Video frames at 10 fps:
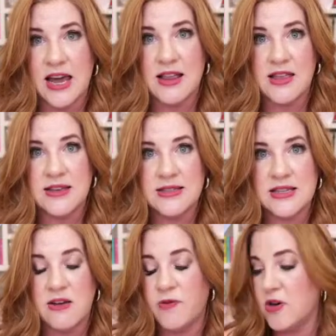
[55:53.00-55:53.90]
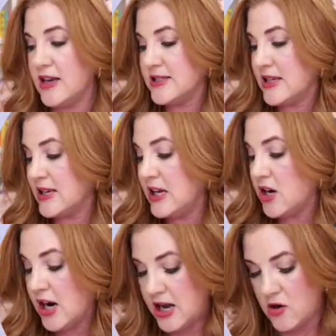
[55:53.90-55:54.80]
like this, if you guys can
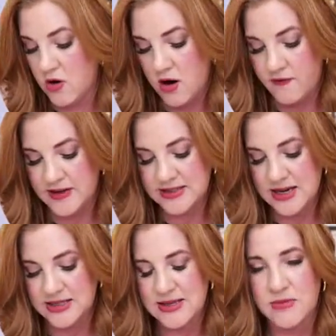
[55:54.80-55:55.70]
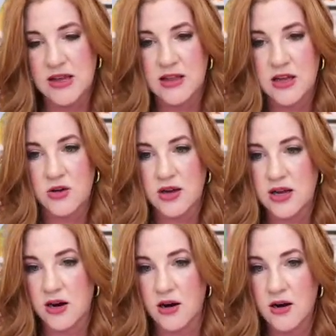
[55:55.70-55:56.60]
hear it or if it's not something that you can
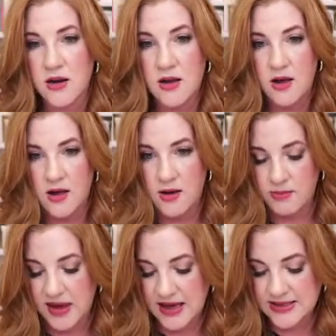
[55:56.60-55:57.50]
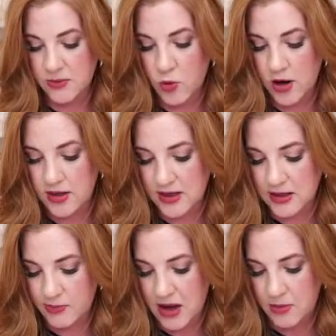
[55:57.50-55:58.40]
hear because I'm wearing the
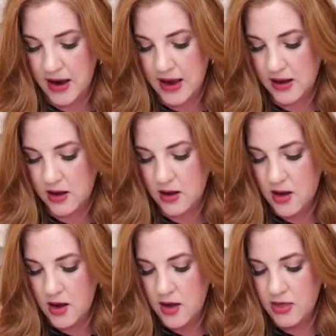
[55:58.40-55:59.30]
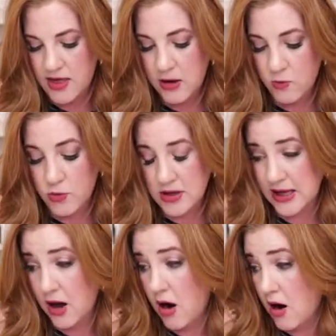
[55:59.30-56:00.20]
lapel mic. They
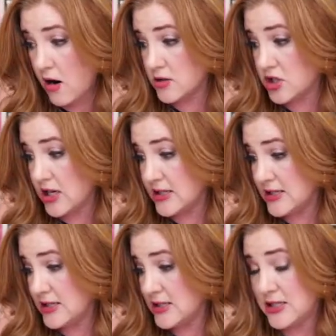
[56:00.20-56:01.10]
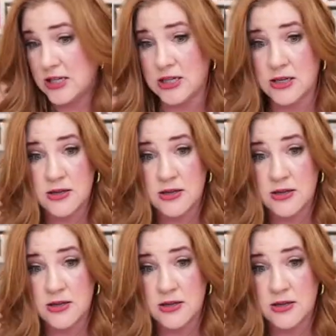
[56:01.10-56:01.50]
really are just